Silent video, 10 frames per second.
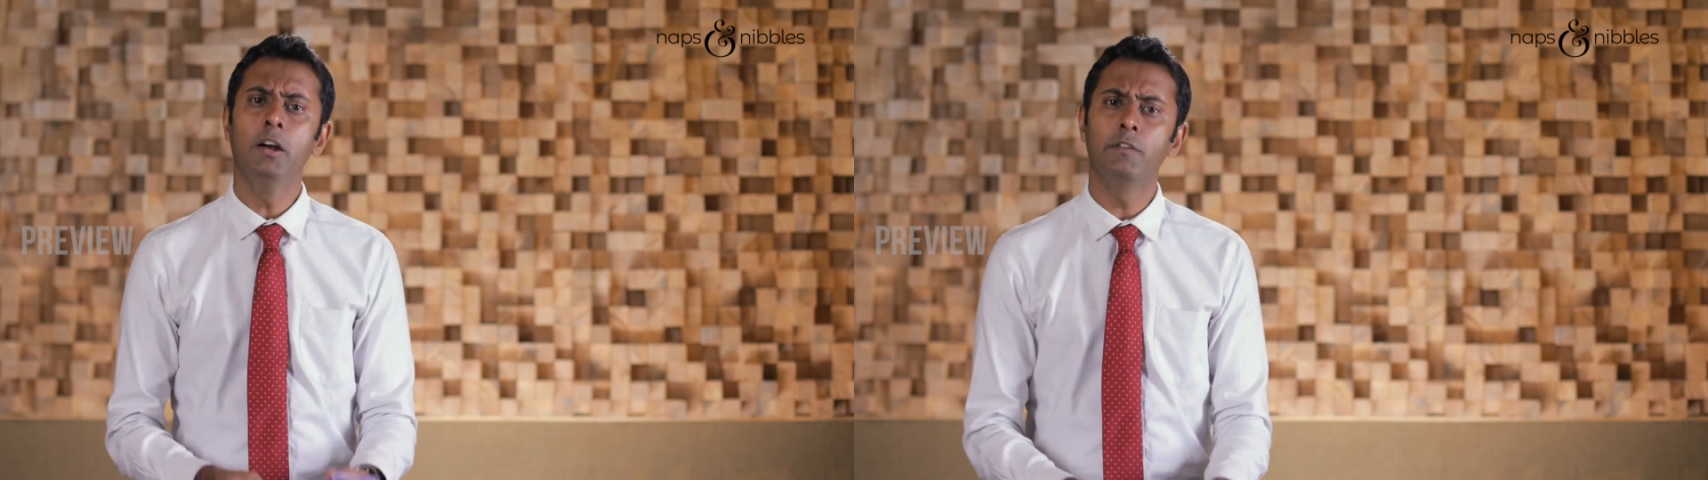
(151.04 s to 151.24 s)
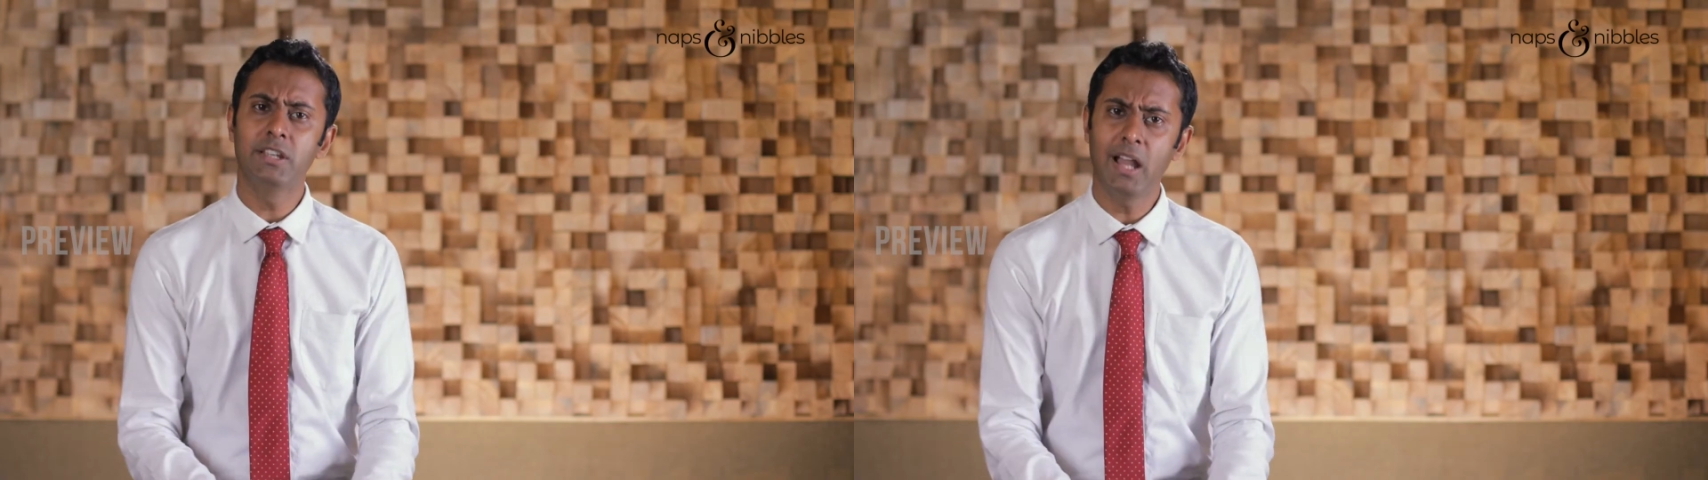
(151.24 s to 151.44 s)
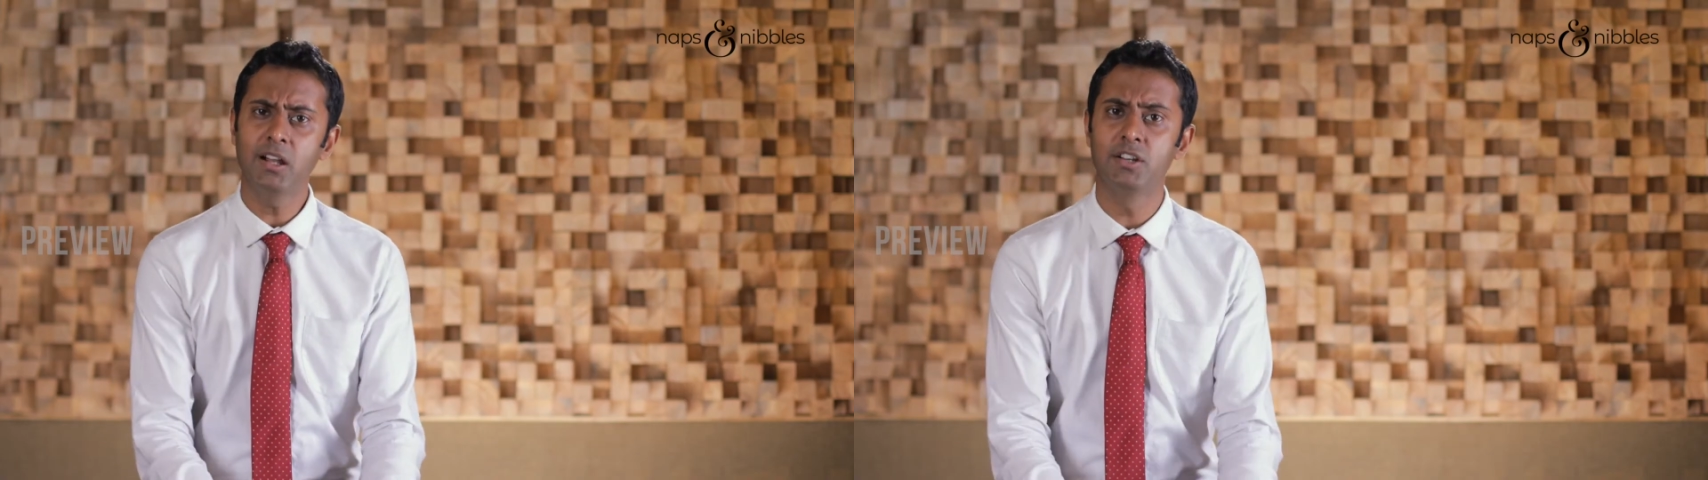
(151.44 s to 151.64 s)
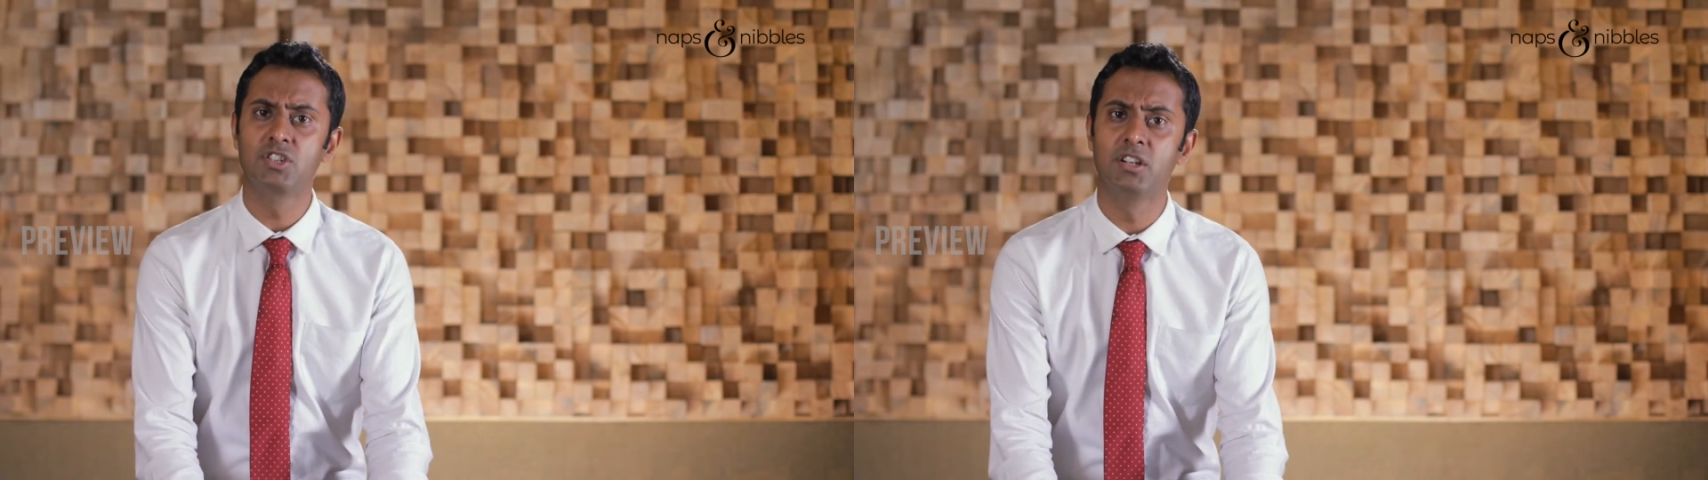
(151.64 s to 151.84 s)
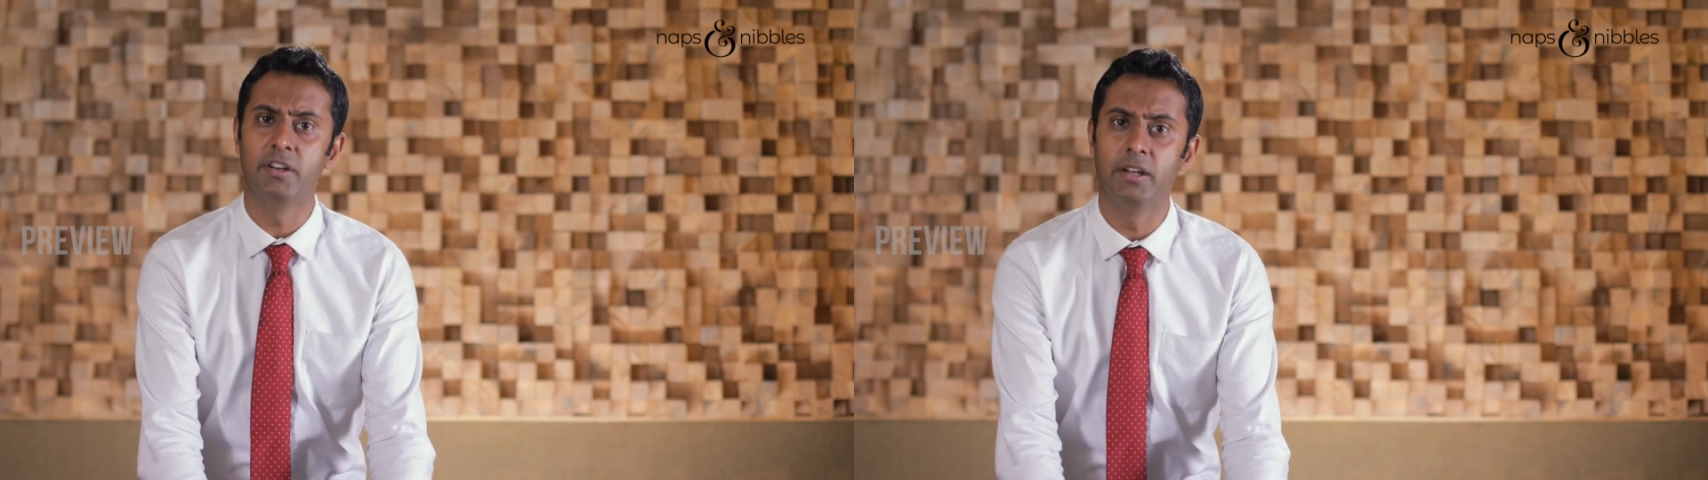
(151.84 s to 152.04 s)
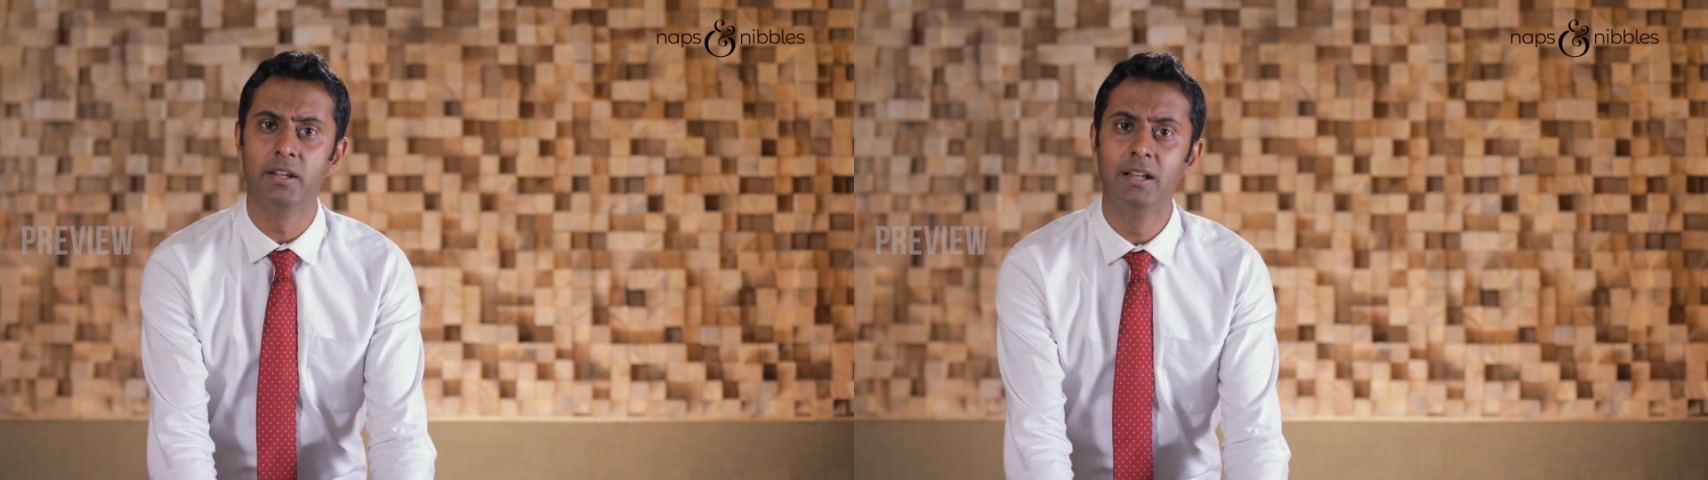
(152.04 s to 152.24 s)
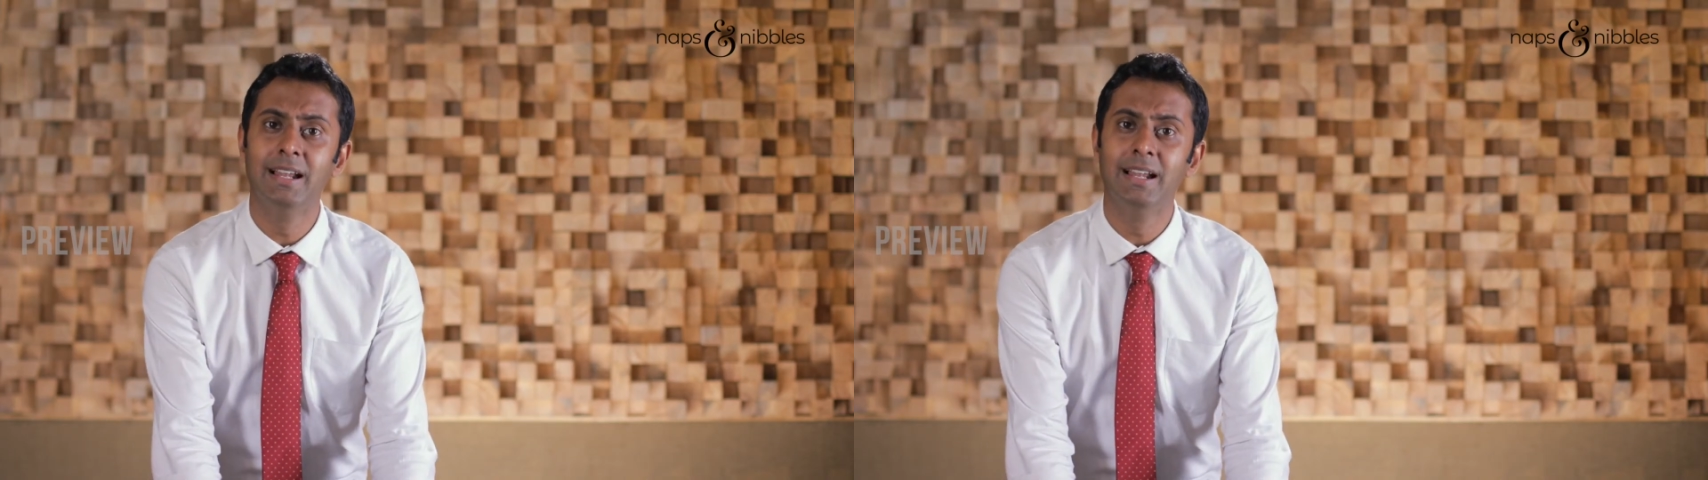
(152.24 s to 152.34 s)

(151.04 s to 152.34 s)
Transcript: For younger children,